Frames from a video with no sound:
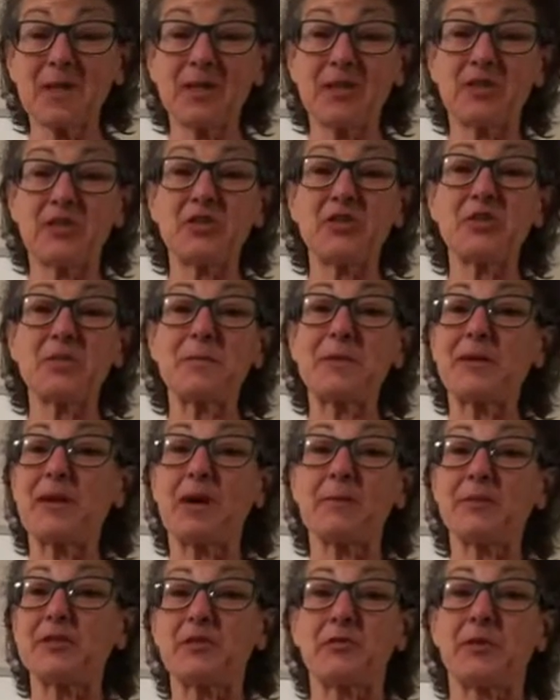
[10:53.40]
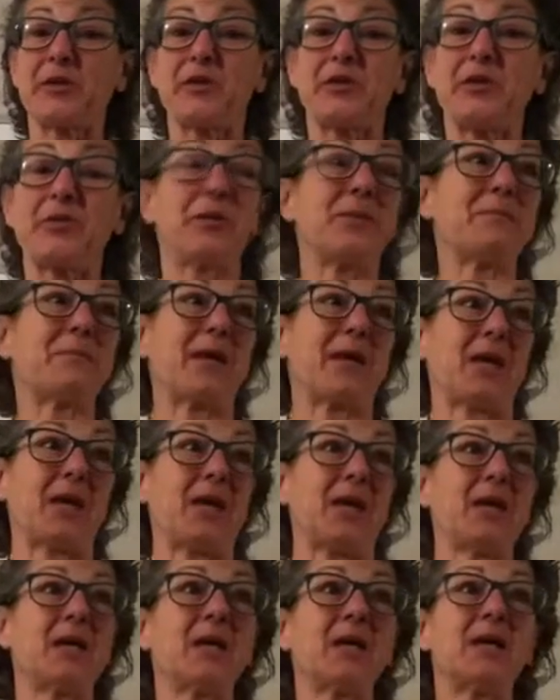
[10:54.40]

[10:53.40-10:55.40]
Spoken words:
Excuse me, not between you and me.